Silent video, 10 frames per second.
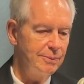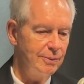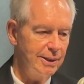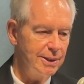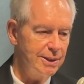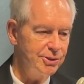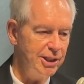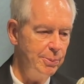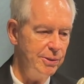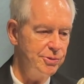really
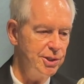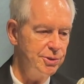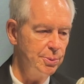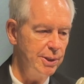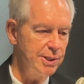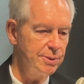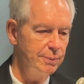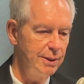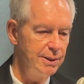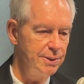see what the situation
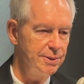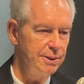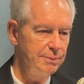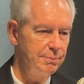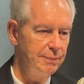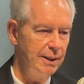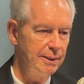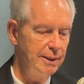was, and